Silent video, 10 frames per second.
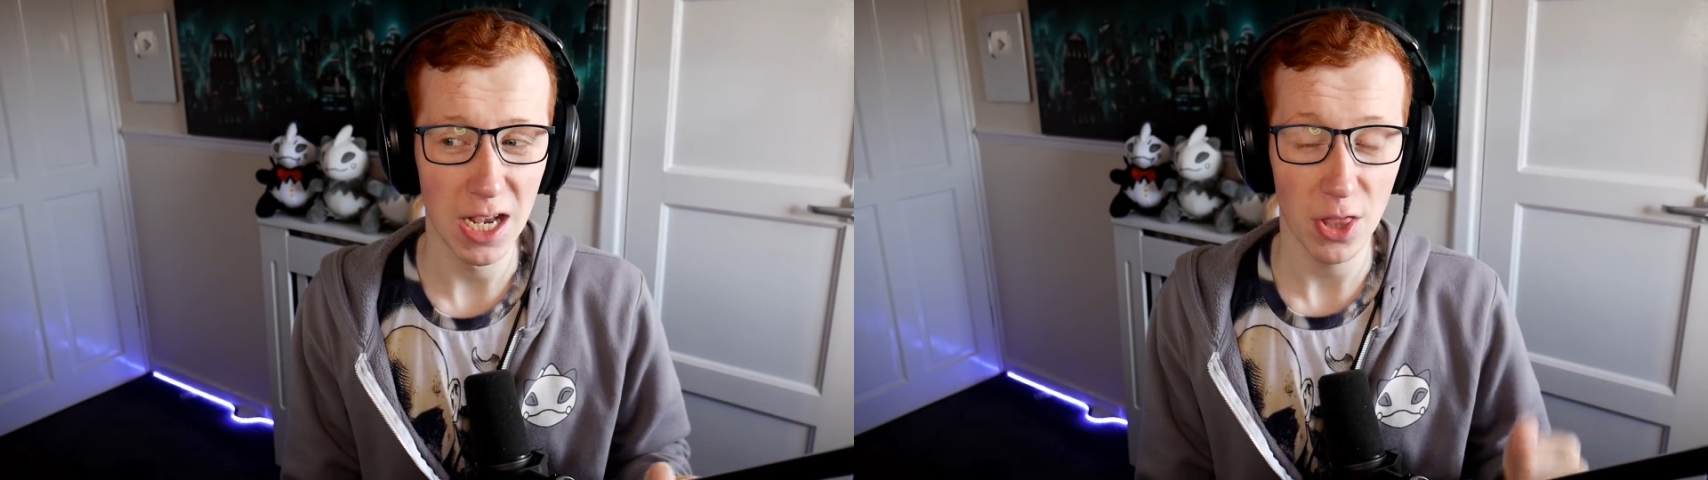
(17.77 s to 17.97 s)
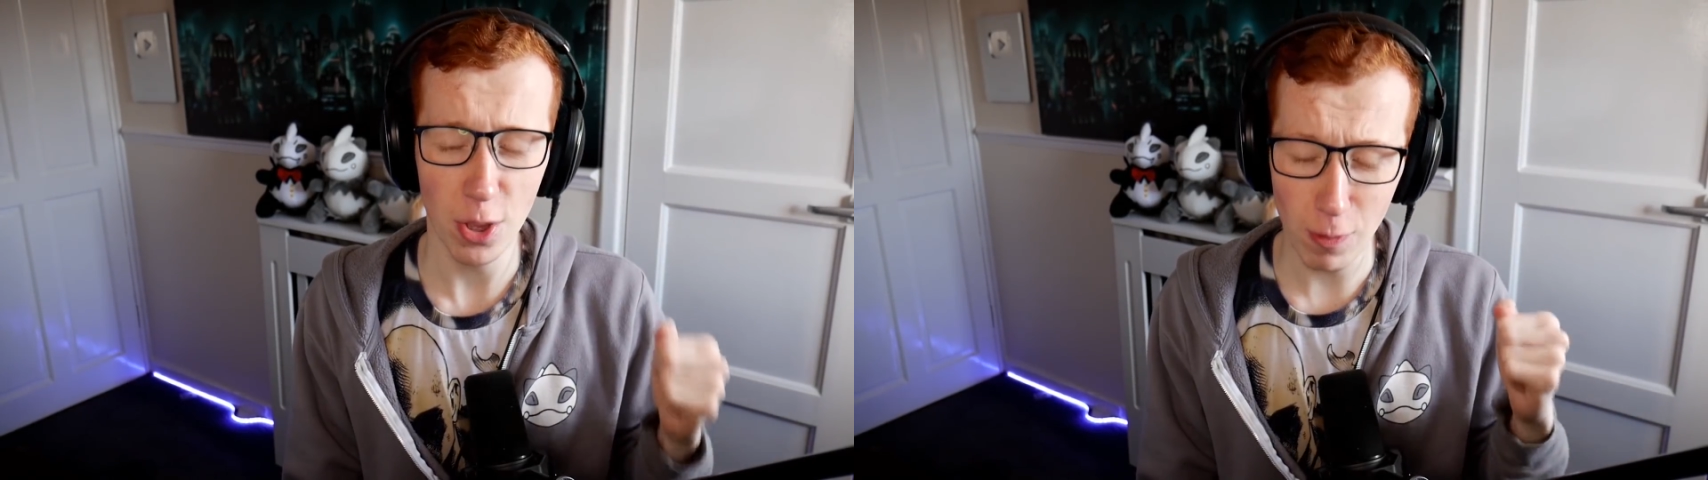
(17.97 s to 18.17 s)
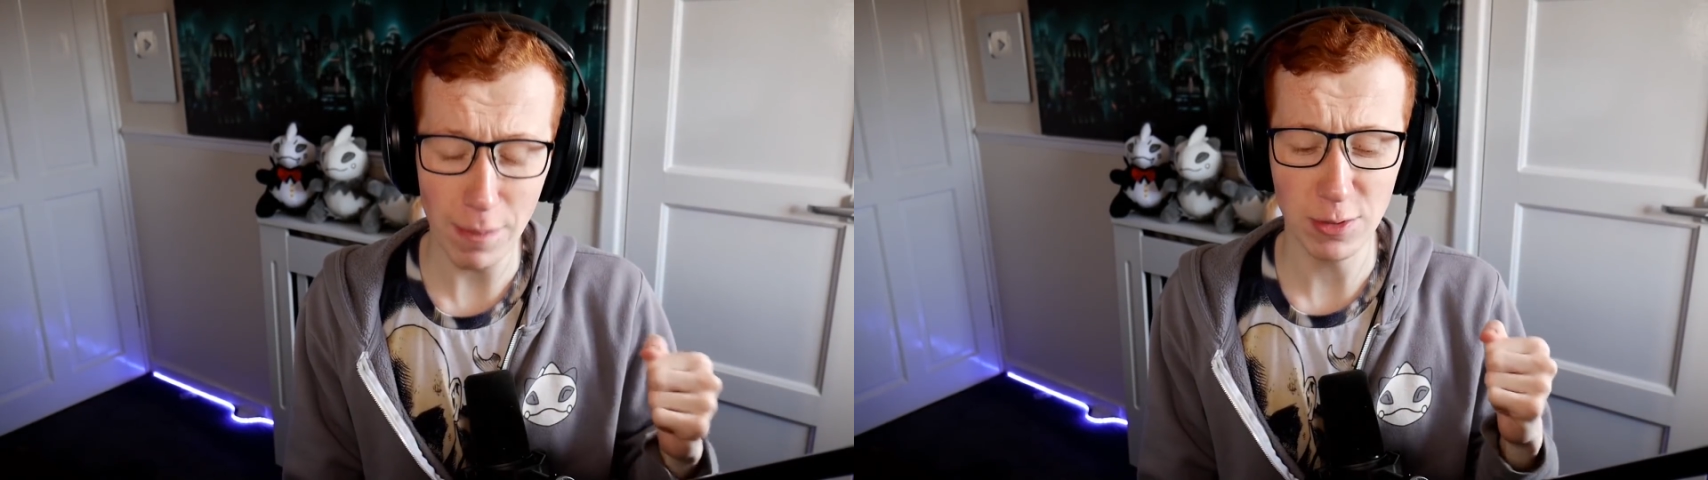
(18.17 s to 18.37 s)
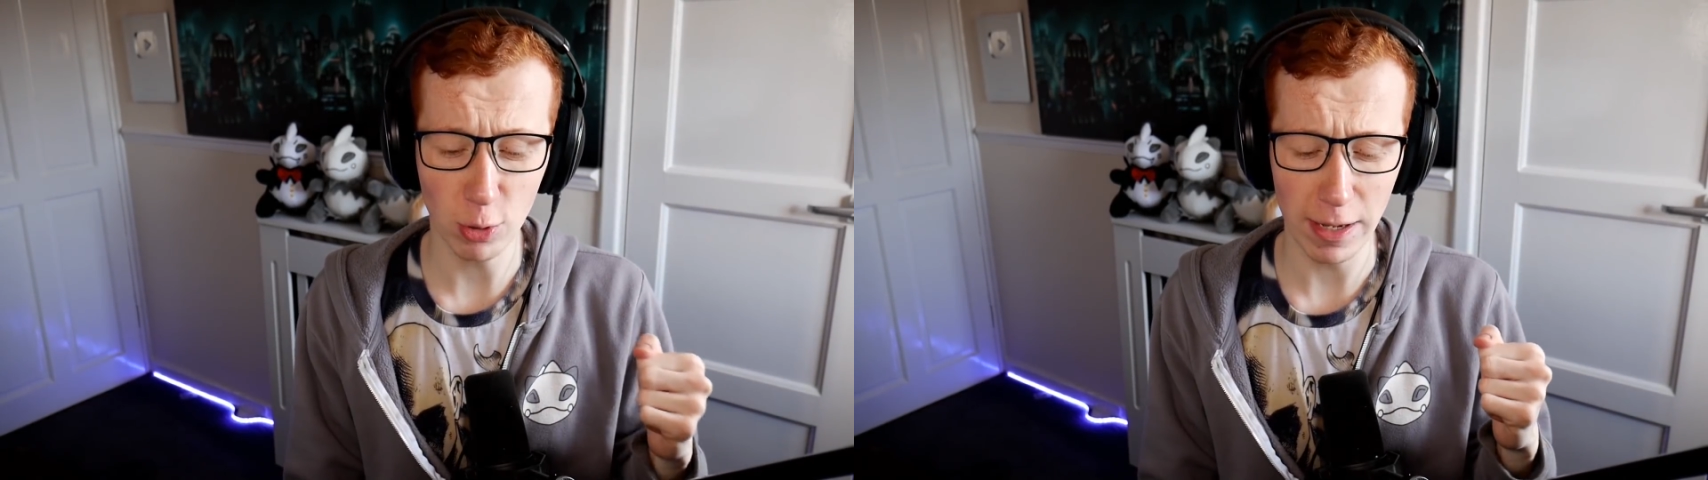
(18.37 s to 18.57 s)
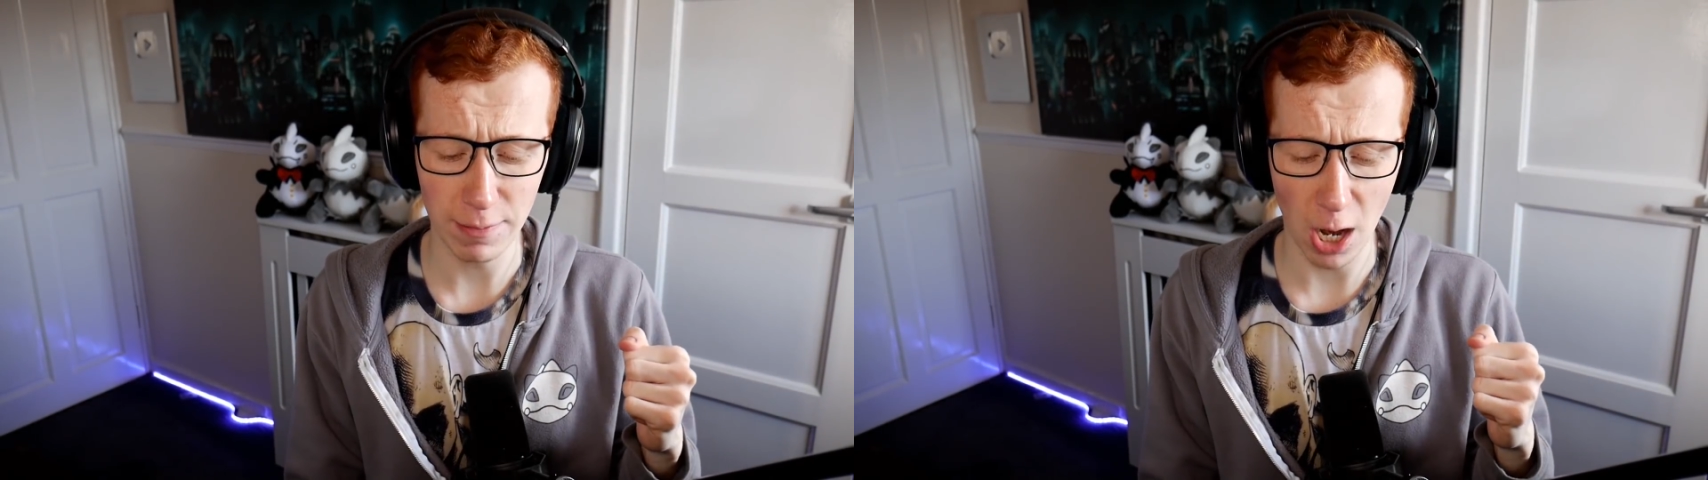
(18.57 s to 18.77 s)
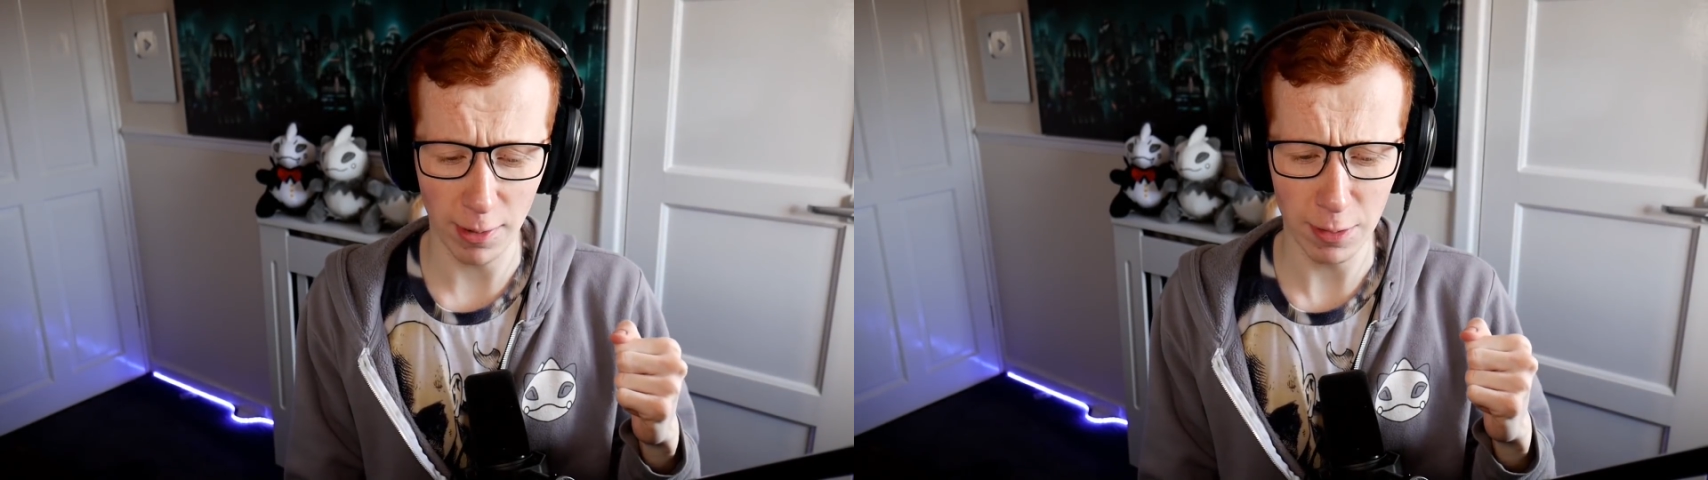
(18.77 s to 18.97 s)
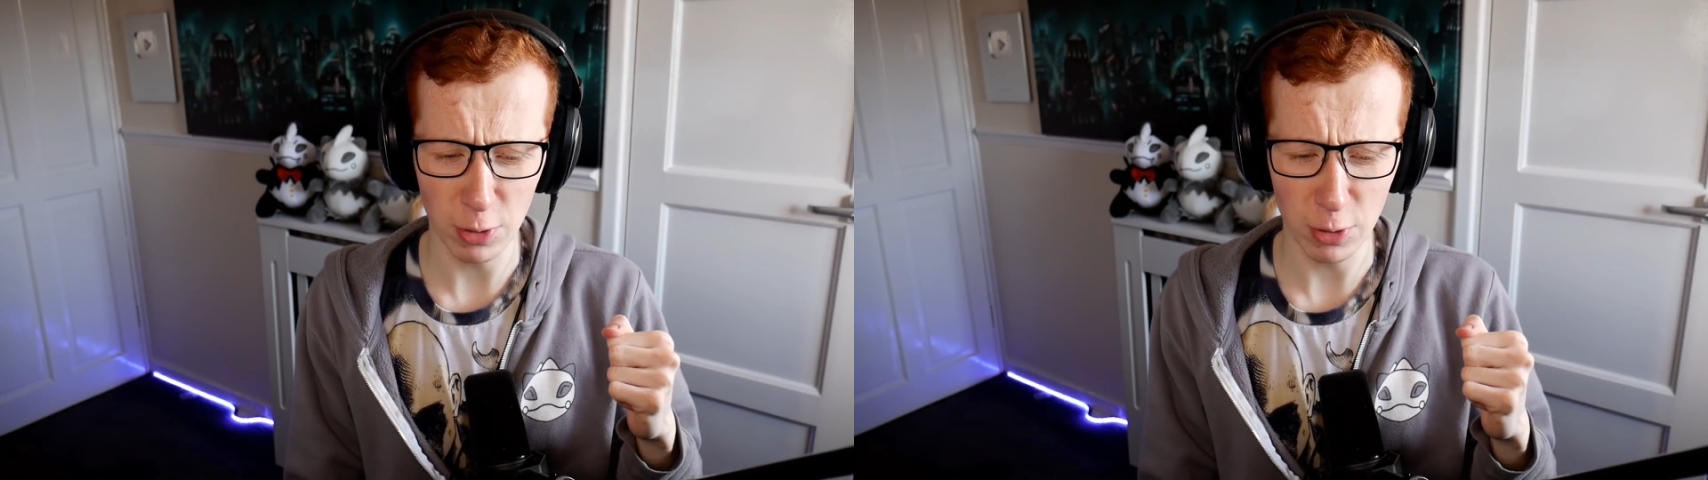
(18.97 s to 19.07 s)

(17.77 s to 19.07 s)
the whipped cream curry,